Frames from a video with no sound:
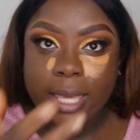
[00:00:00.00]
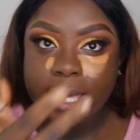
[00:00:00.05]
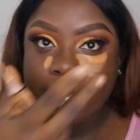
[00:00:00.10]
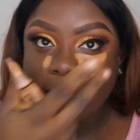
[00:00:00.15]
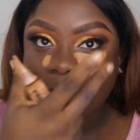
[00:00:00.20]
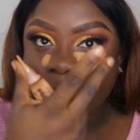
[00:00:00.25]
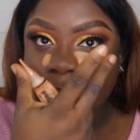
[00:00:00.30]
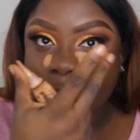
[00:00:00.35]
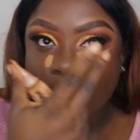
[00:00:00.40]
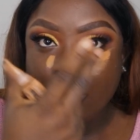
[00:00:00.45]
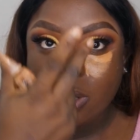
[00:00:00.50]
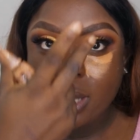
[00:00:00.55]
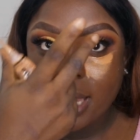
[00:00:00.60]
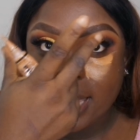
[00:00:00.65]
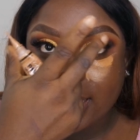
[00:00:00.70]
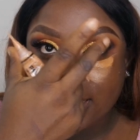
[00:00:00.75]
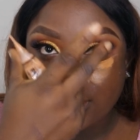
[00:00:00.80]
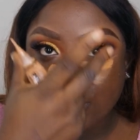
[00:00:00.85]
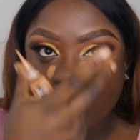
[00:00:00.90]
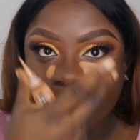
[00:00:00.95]
It gives me more
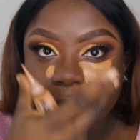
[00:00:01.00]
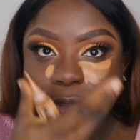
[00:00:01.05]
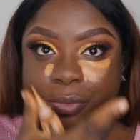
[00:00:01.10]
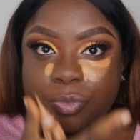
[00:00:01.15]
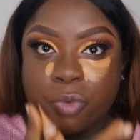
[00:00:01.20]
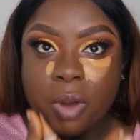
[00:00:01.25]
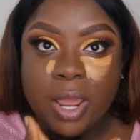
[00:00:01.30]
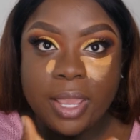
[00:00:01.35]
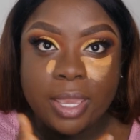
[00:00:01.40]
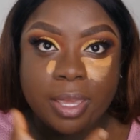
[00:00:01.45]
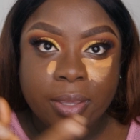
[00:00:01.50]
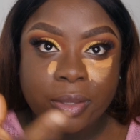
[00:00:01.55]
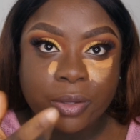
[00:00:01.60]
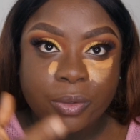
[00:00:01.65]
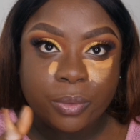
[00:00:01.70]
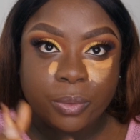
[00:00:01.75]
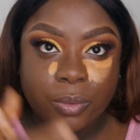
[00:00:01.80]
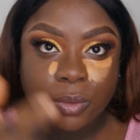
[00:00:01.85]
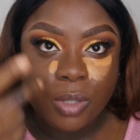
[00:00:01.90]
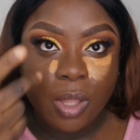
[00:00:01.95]
like a
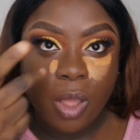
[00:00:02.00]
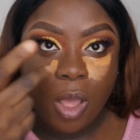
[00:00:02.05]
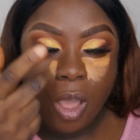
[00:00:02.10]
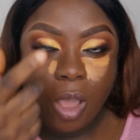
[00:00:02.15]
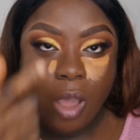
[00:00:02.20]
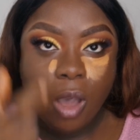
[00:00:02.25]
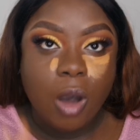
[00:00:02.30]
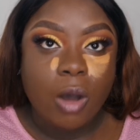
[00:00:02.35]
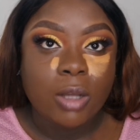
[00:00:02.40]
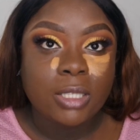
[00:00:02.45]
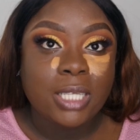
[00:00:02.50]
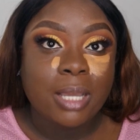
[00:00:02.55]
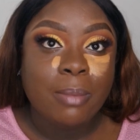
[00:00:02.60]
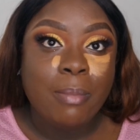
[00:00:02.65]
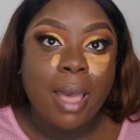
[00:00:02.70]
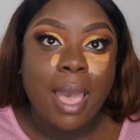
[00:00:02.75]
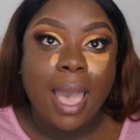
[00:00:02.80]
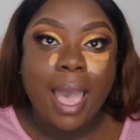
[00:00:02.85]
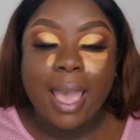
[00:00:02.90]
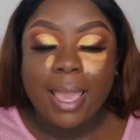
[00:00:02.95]
triangle under
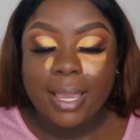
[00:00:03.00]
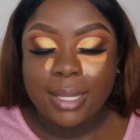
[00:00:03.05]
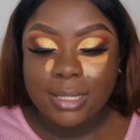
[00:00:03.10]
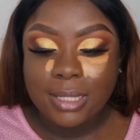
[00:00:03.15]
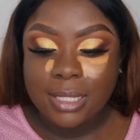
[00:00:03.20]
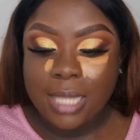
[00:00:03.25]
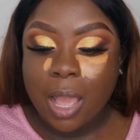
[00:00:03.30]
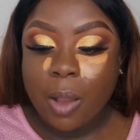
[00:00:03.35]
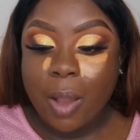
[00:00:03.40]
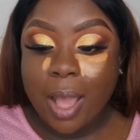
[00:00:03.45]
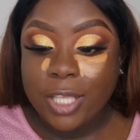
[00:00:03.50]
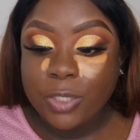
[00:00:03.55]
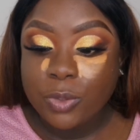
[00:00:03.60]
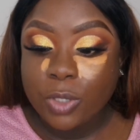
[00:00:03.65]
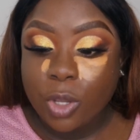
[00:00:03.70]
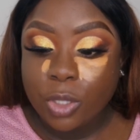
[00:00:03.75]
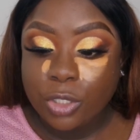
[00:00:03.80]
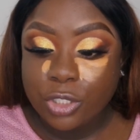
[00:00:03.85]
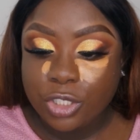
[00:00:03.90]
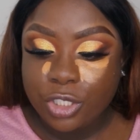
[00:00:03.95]
my eyes. Now as
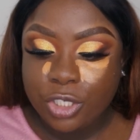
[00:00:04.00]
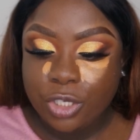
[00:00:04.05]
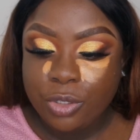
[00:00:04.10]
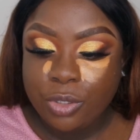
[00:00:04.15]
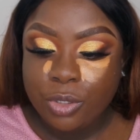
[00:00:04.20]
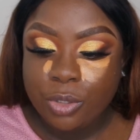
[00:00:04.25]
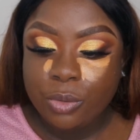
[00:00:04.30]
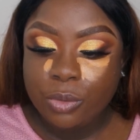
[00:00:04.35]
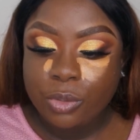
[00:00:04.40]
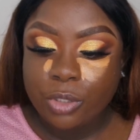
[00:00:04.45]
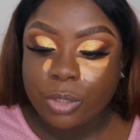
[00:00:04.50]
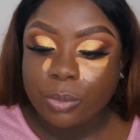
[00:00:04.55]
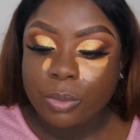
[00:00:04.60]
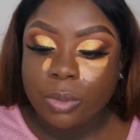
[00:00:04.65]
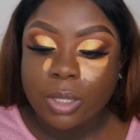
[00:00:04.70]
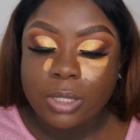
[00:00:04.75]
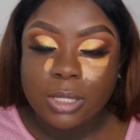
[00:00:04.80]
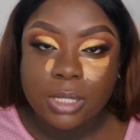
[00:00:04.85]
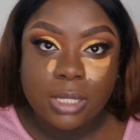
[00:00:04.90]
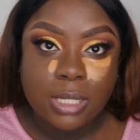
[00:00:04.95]
we continue, you
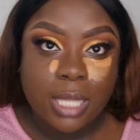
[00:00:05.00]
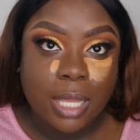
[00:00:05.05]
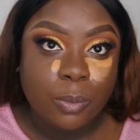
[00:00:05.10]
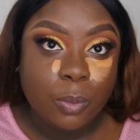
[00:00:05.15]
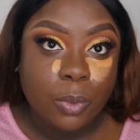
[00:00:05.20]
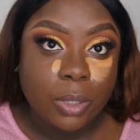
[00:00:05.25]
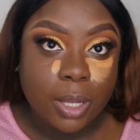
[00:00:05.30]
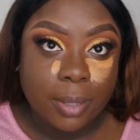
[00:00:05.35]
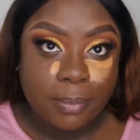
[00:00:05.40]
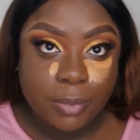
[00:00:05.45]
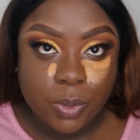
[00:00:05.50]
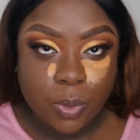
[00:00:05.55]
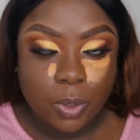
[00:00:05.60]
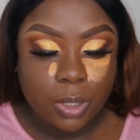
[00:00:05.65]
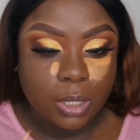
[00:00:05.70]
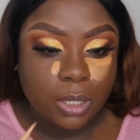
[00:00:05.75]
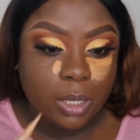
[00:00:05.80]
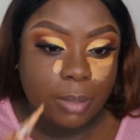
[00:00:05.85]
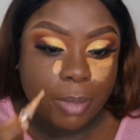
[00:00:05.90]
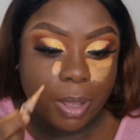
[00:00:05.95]
will understand what I'm
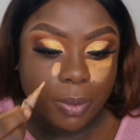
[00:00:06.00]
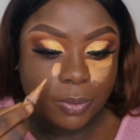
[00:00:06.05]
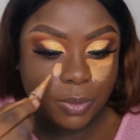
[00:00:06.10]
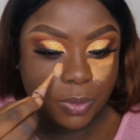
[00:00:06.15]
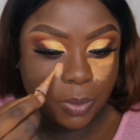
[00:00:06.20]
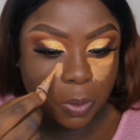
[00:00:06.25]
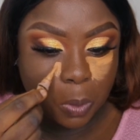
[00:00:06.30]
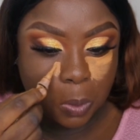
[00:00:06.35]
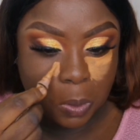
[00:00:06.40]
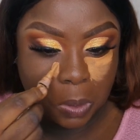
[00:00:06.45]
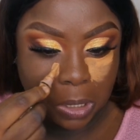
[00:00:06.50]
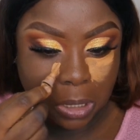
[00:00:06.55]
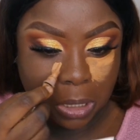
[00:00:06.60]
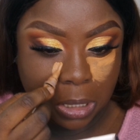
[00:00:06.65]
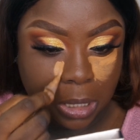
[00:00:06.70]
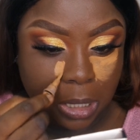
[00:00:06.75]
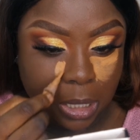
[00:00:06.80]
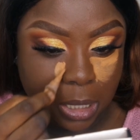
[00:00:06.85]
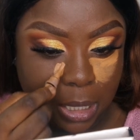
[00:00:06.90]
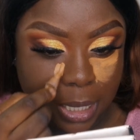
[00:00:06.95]
talking about. So
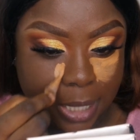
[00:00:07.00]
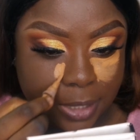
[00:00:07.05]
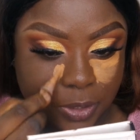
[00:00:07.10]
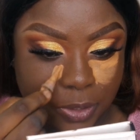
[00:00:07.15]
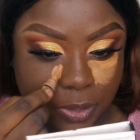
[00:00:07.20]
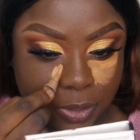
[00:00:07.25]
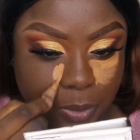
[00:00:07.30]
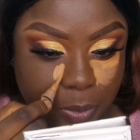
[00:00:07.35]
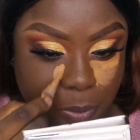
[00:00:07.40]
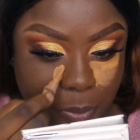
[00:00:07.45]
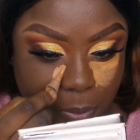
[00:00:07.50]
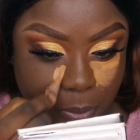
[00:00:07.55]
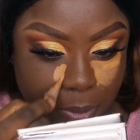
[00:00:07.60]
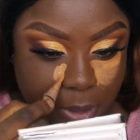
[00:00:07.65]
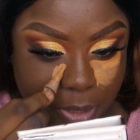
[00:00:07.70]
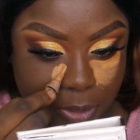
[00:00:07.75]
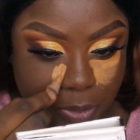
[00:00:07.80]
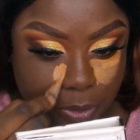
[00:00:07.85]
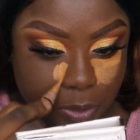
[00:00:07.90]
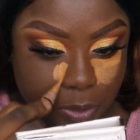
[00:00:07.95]
let's just go.